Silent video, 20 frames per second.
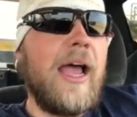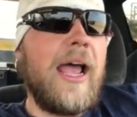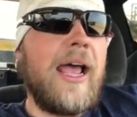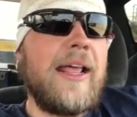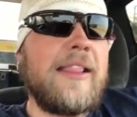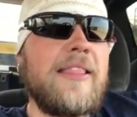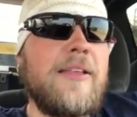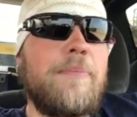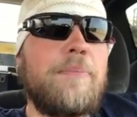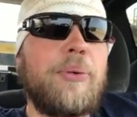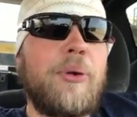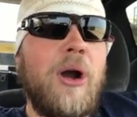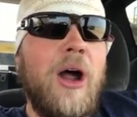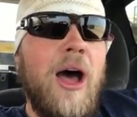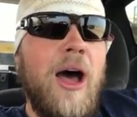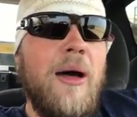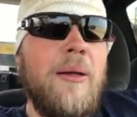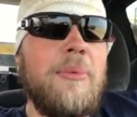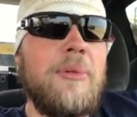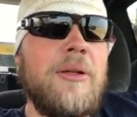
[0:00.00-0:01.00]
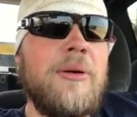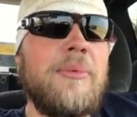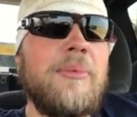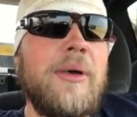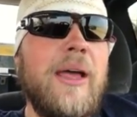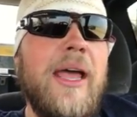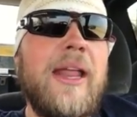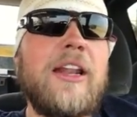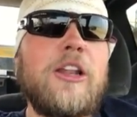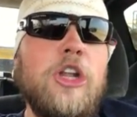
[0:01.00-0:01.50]
And the problem,
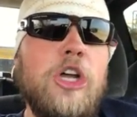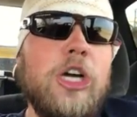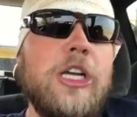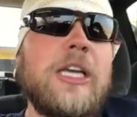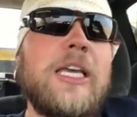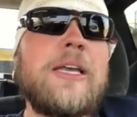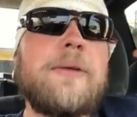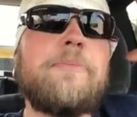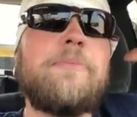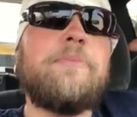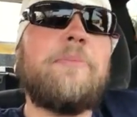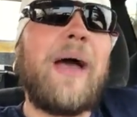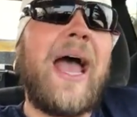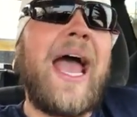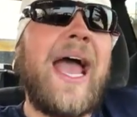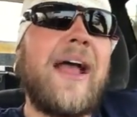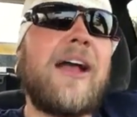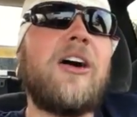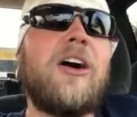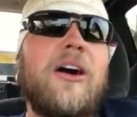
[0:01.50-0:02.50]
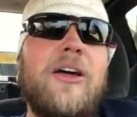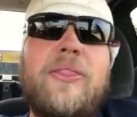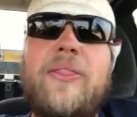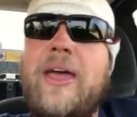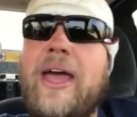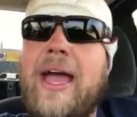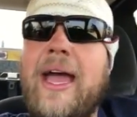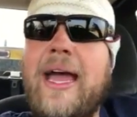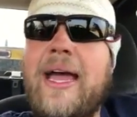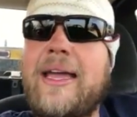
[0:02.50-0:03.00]
and looking back on
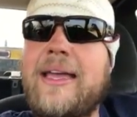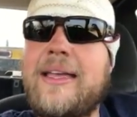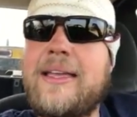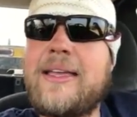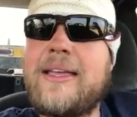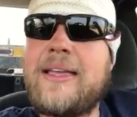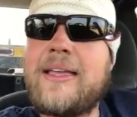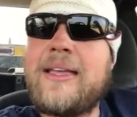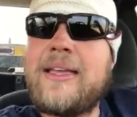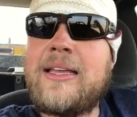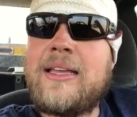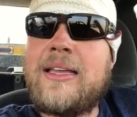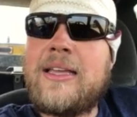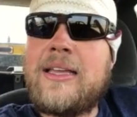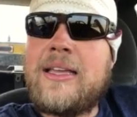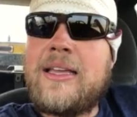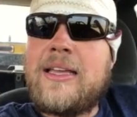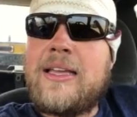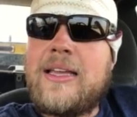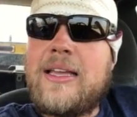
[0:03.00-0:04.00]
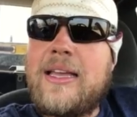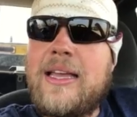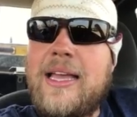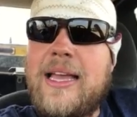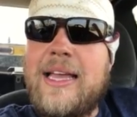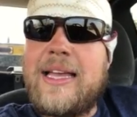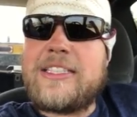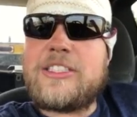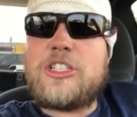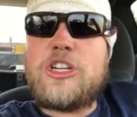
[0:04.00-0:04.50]
that,
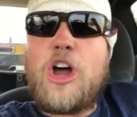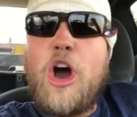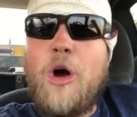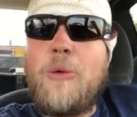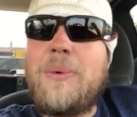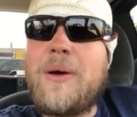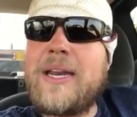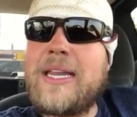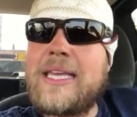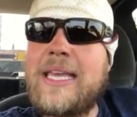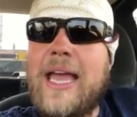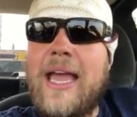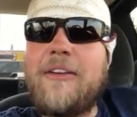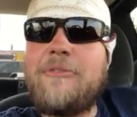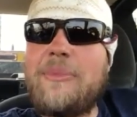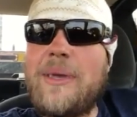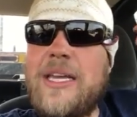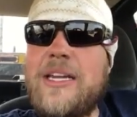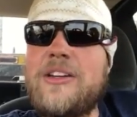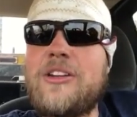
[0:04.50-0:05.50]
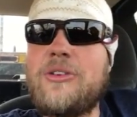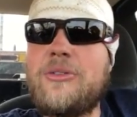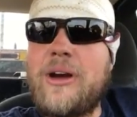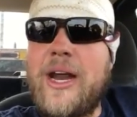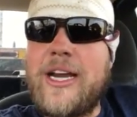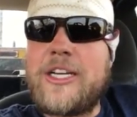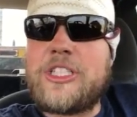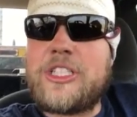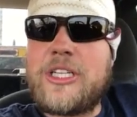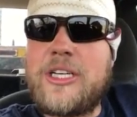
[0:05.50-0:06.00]
is nobody gave me a
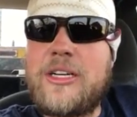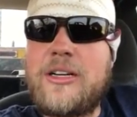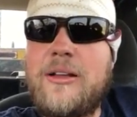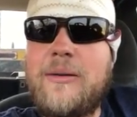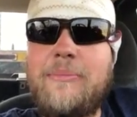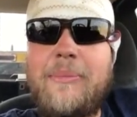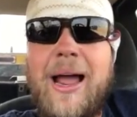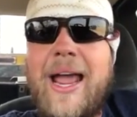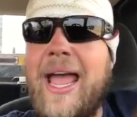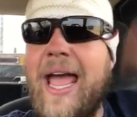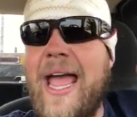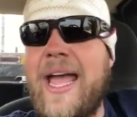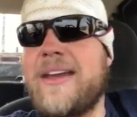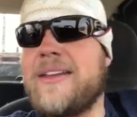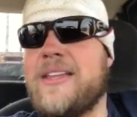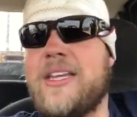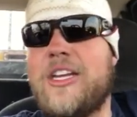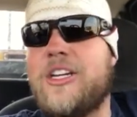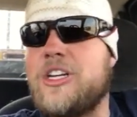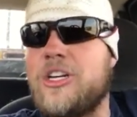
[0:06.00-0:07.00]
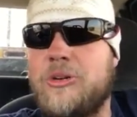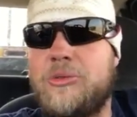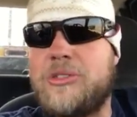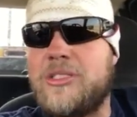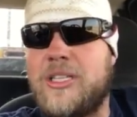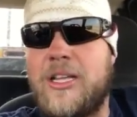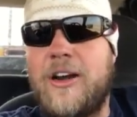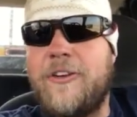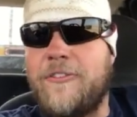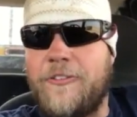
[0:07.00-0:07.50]
direction. My ag teacher was
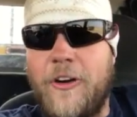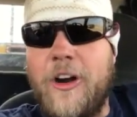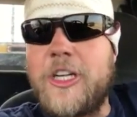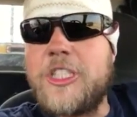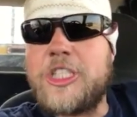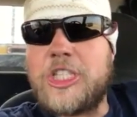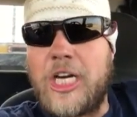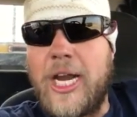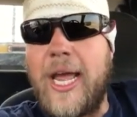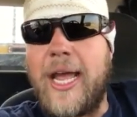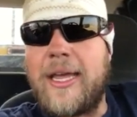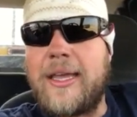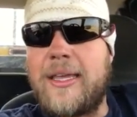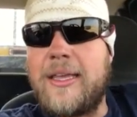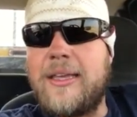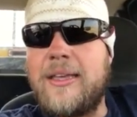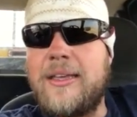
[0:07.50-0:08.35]
there for a check.